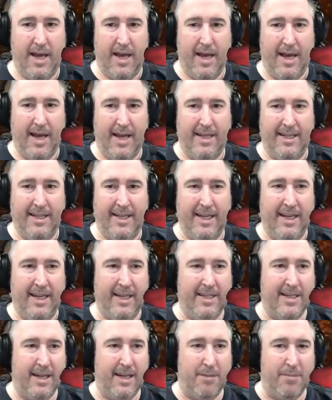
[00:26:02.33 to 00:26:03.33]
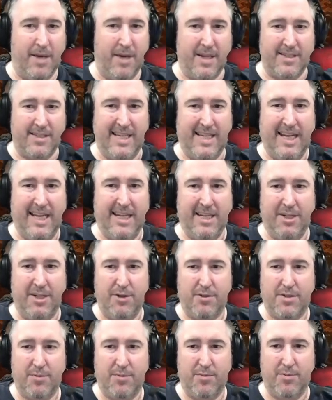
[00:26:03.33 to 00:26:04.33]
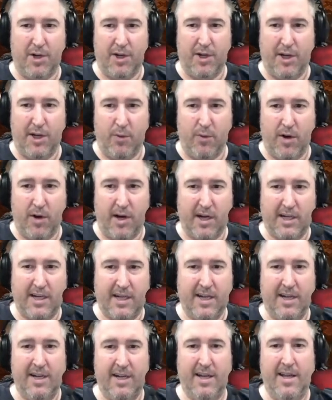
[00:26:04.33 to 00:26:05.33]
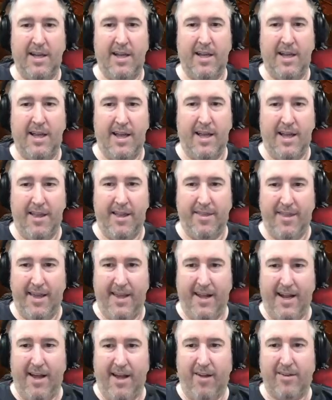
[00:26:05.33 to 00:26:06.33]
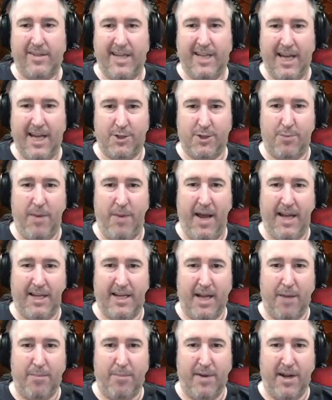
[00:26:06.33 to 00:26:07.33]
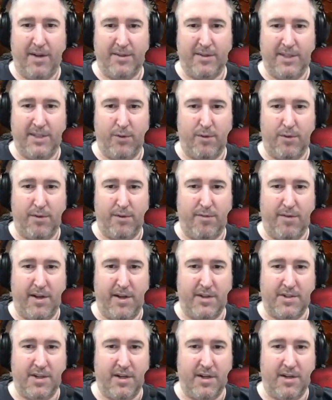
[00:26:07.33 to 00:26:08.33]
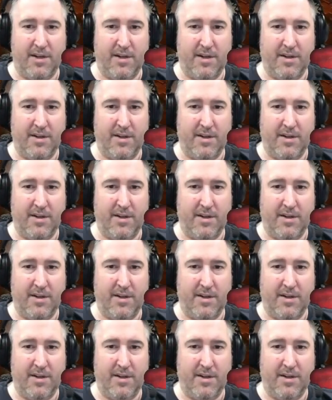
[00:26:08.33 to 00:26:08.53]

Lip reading: I need Haseen to do some dirty work, and then I'll catch back up and I'll deal with Venter.